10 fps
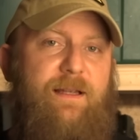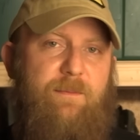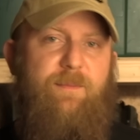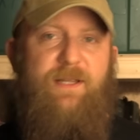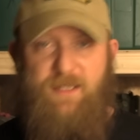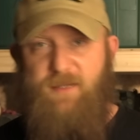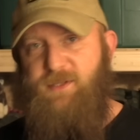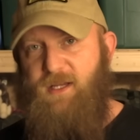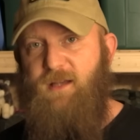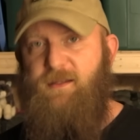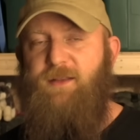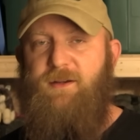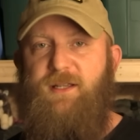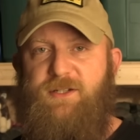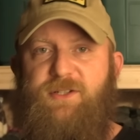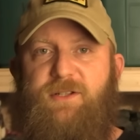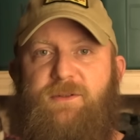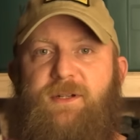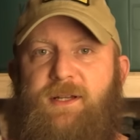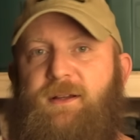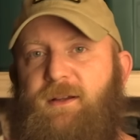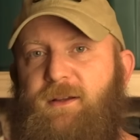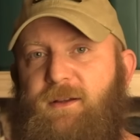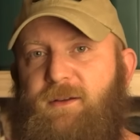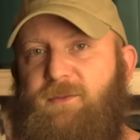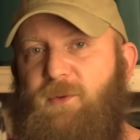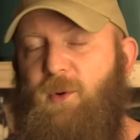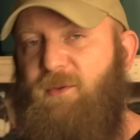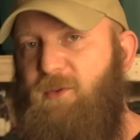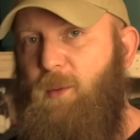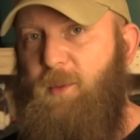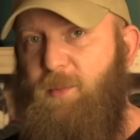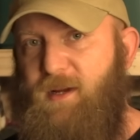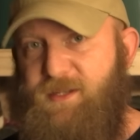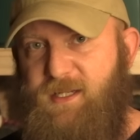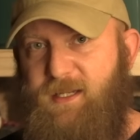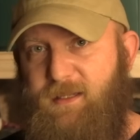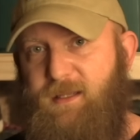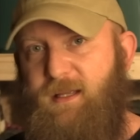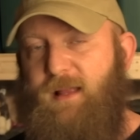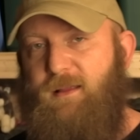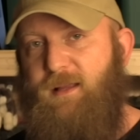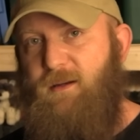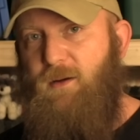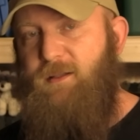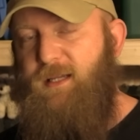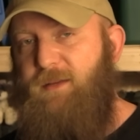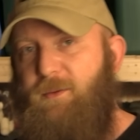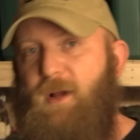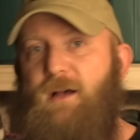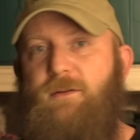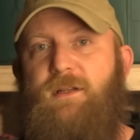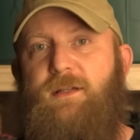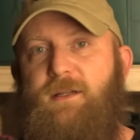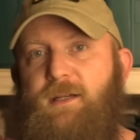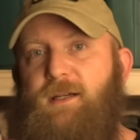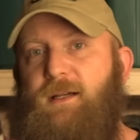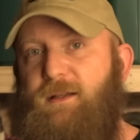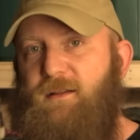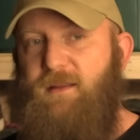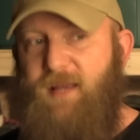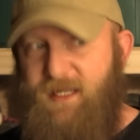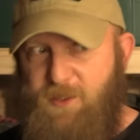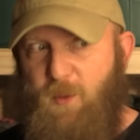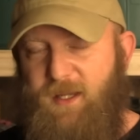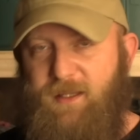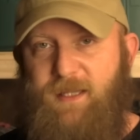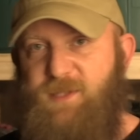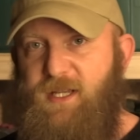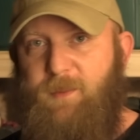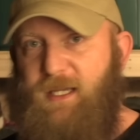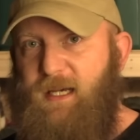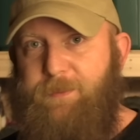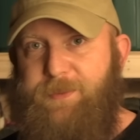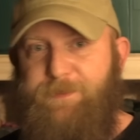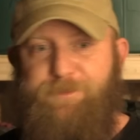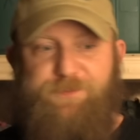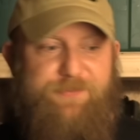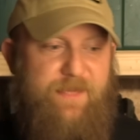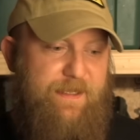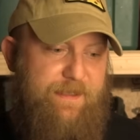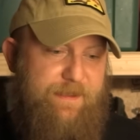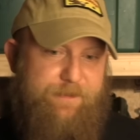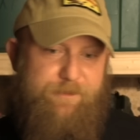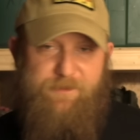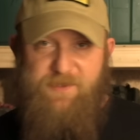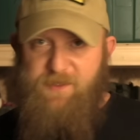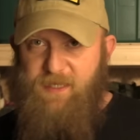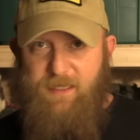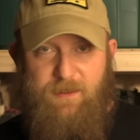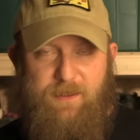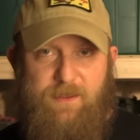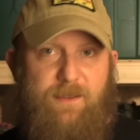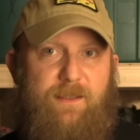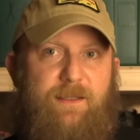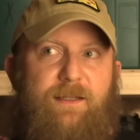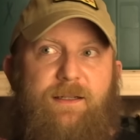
it becomes another issue for the former president later on down the road. That's why it keeps coming up. To be clear,